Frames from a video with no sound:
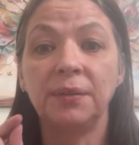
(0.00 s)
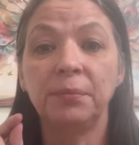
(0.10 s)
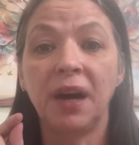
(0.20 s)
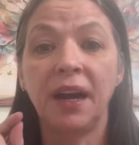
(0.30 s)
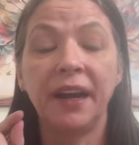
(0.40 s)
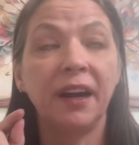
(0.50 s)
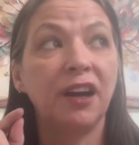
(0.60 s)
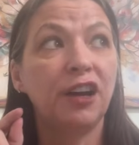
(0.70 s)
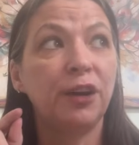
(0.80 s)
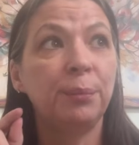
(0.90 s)
my
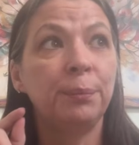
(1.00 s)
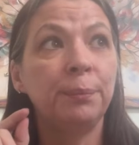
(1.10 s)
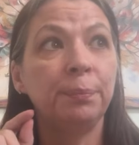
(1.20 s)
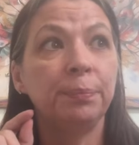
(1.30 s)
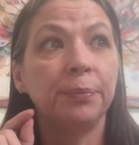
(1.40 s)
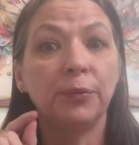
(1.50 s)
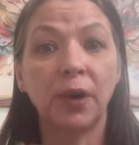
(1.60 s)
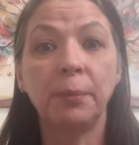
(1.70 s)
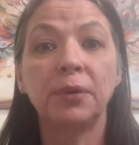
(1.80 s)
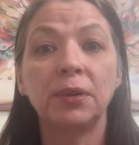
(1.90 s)

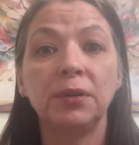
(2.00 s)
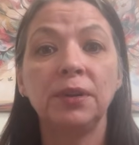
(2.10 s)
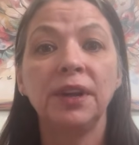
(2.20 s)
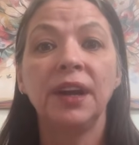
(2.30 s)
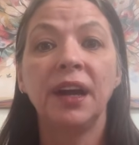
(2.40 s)
Rumble.